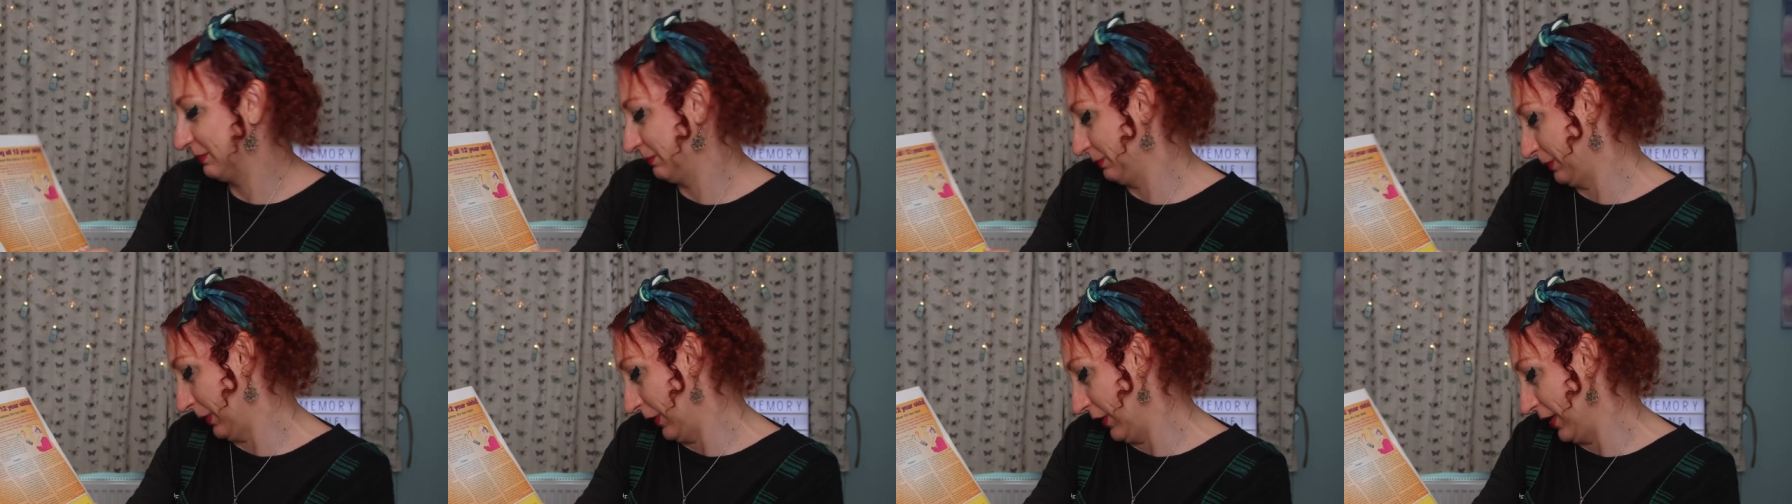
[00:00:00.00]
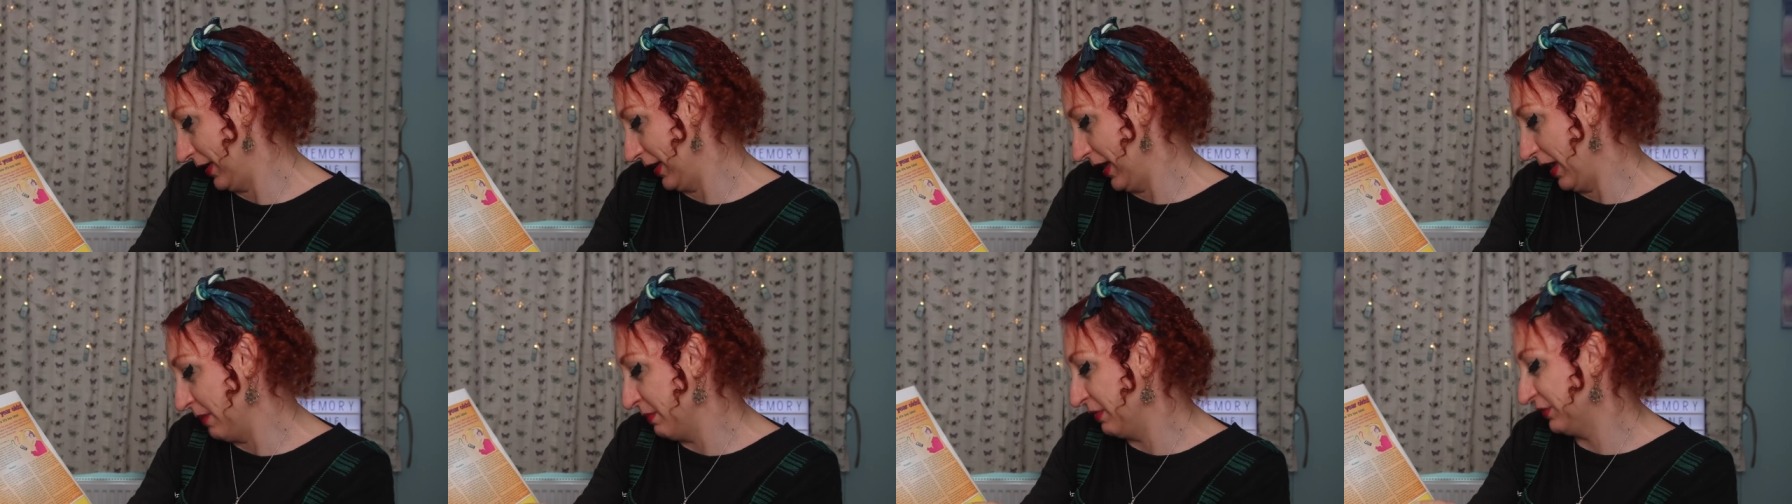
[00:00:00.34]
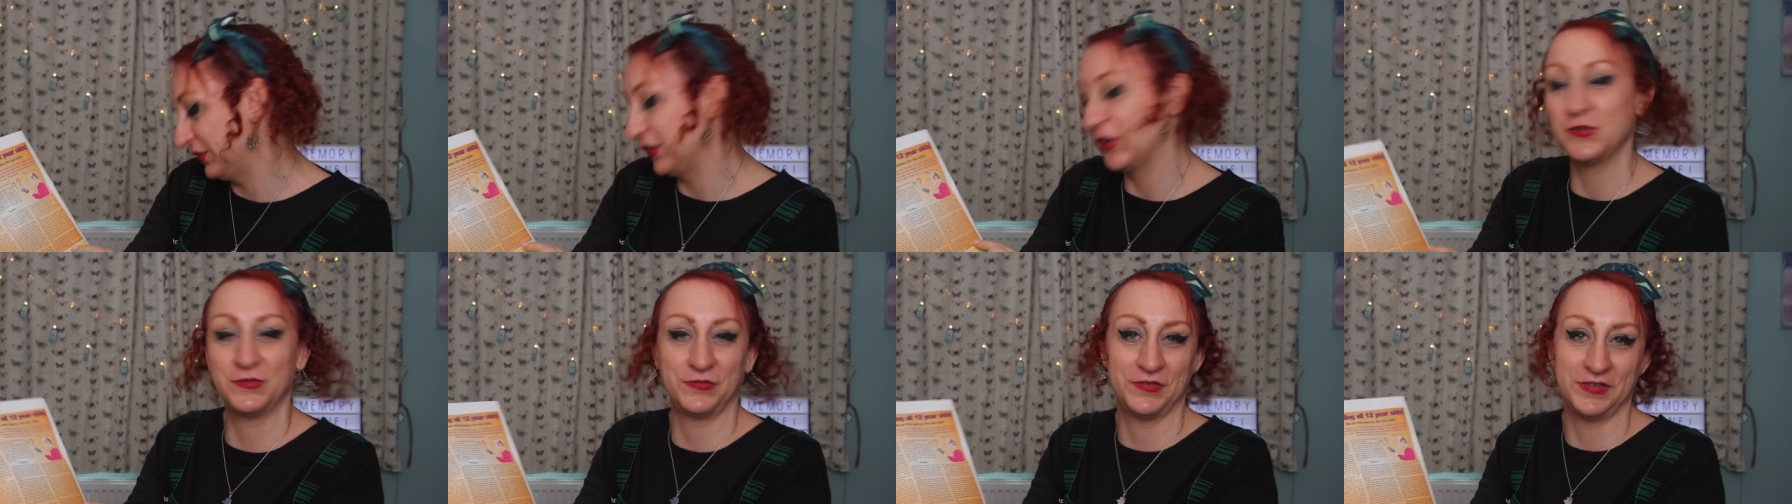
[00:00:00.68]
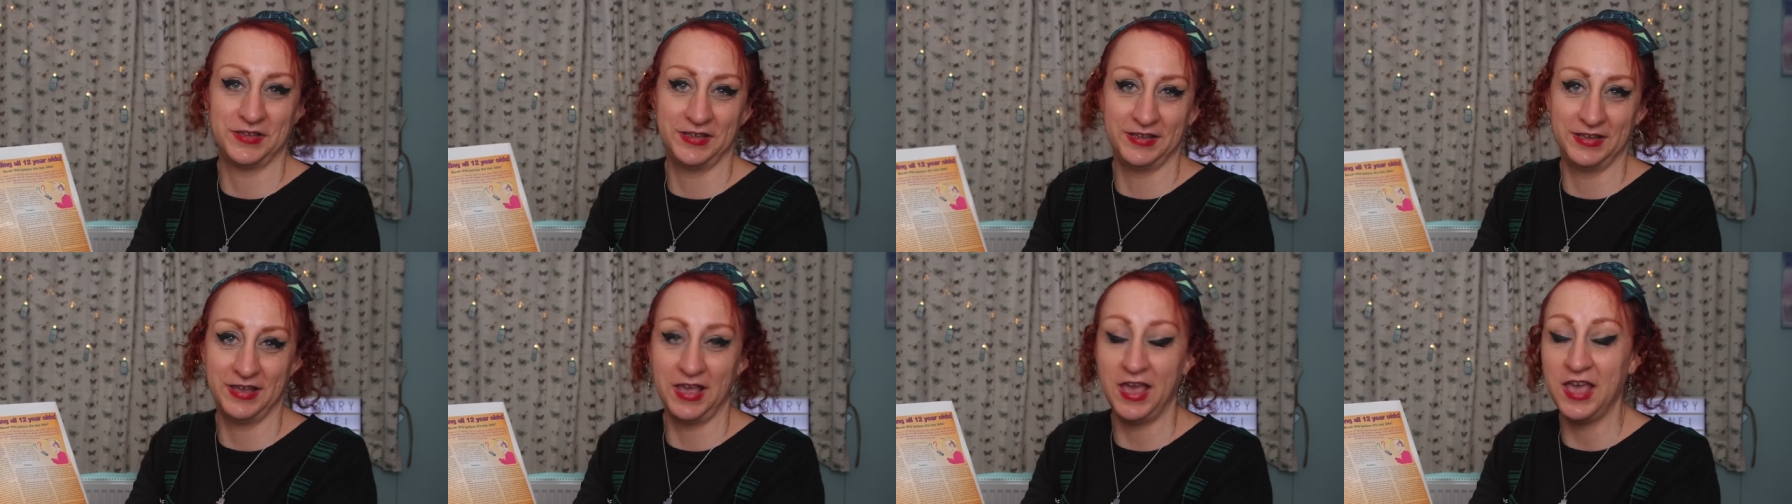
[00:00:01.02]
by Emma
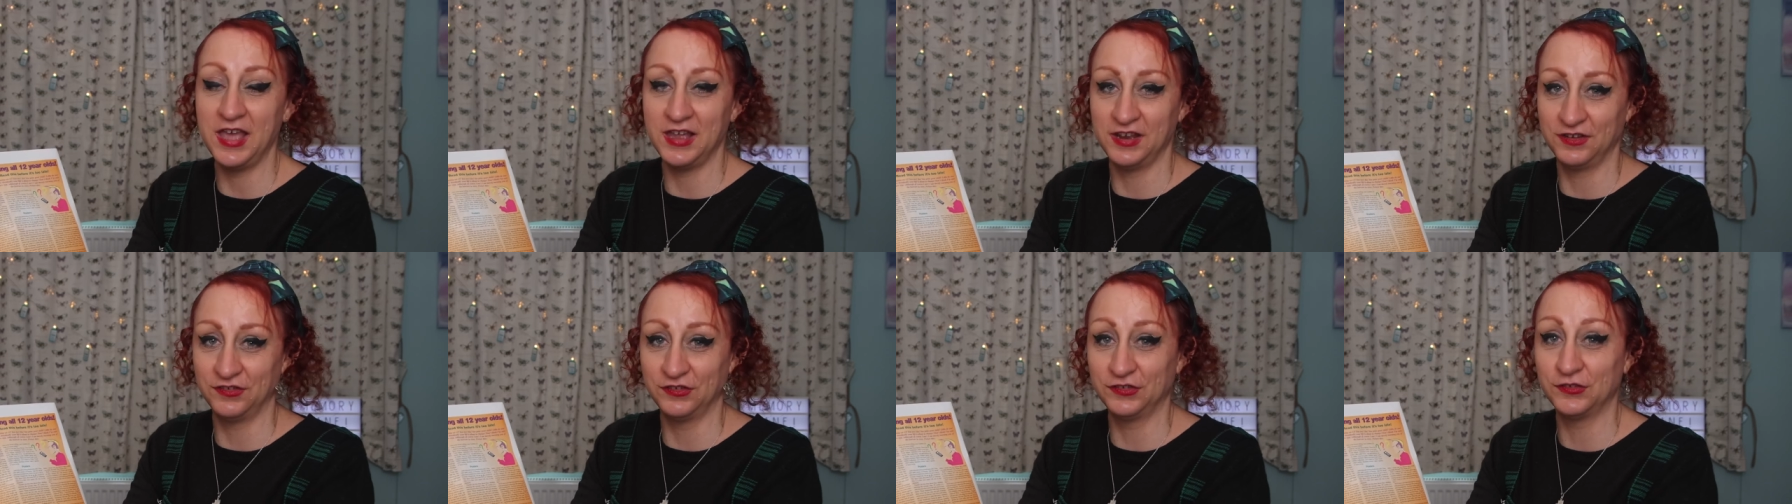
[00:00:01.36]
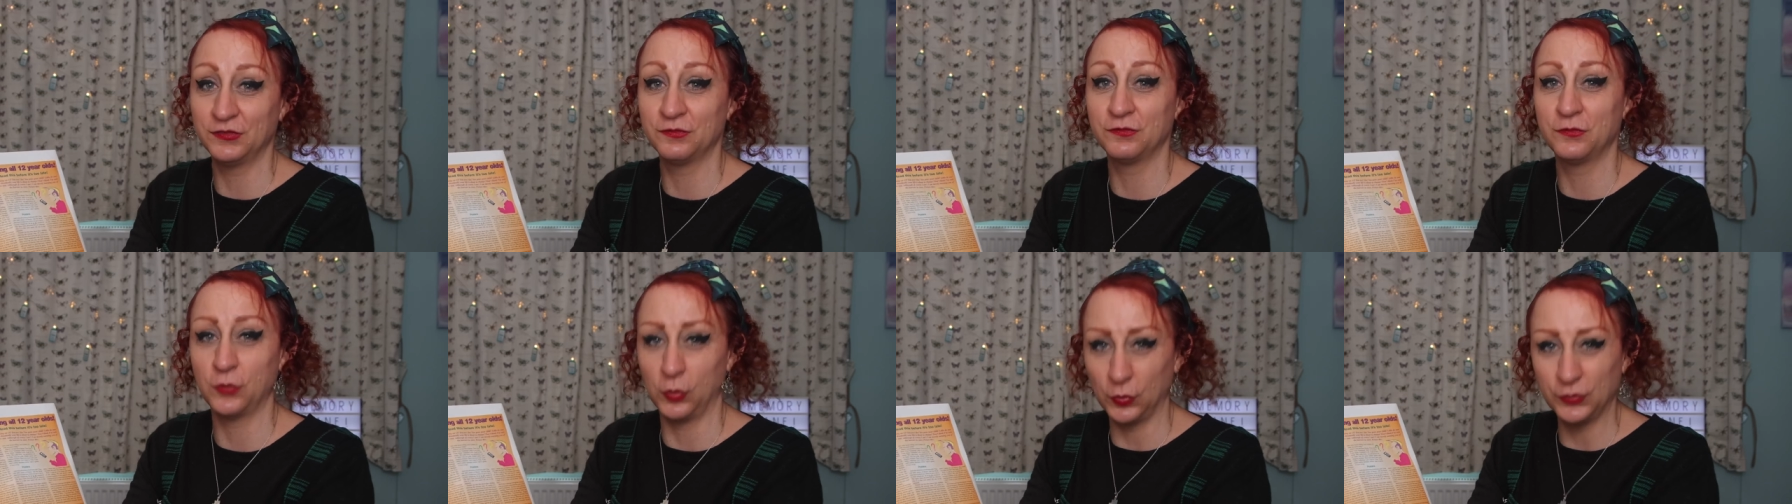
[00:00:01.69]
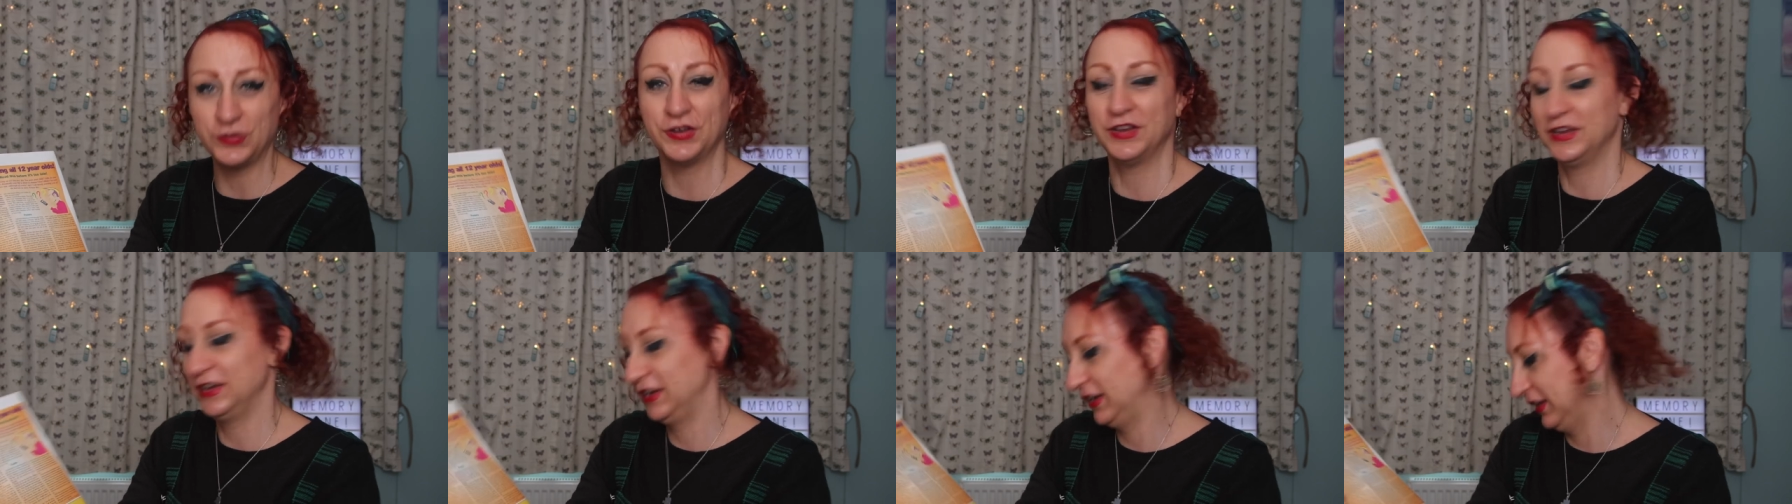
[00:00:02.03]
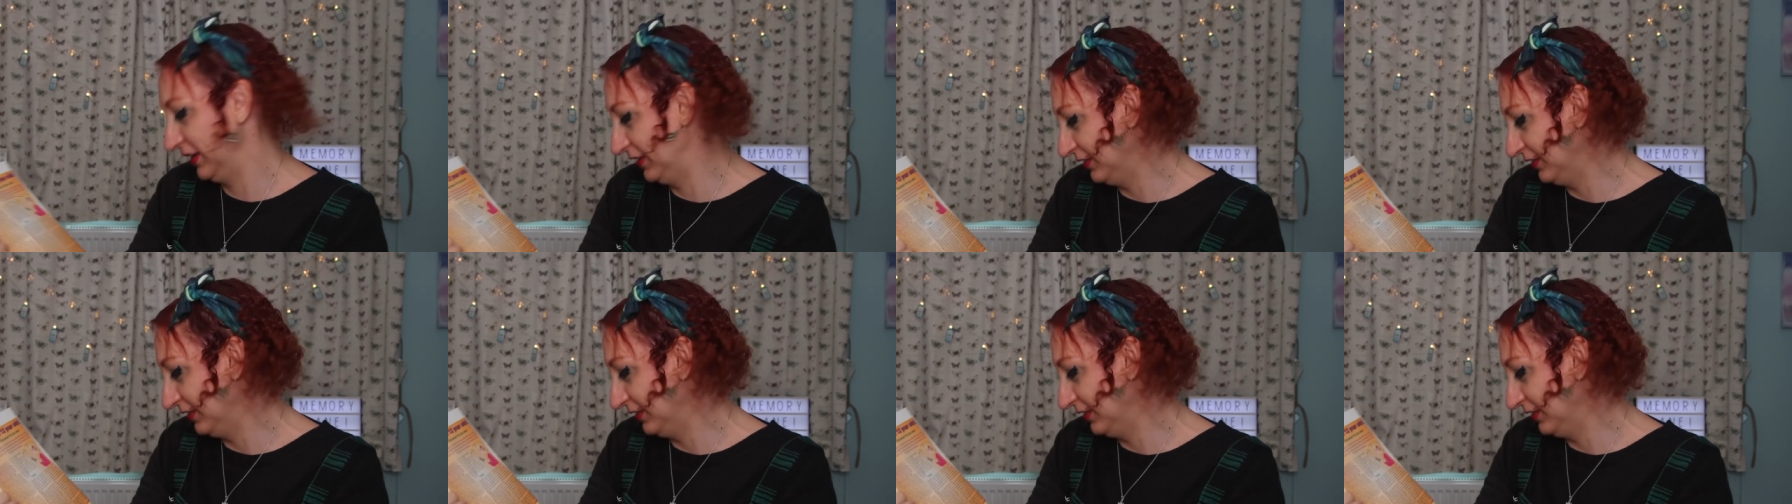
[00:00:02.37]
Tofi, aged 14.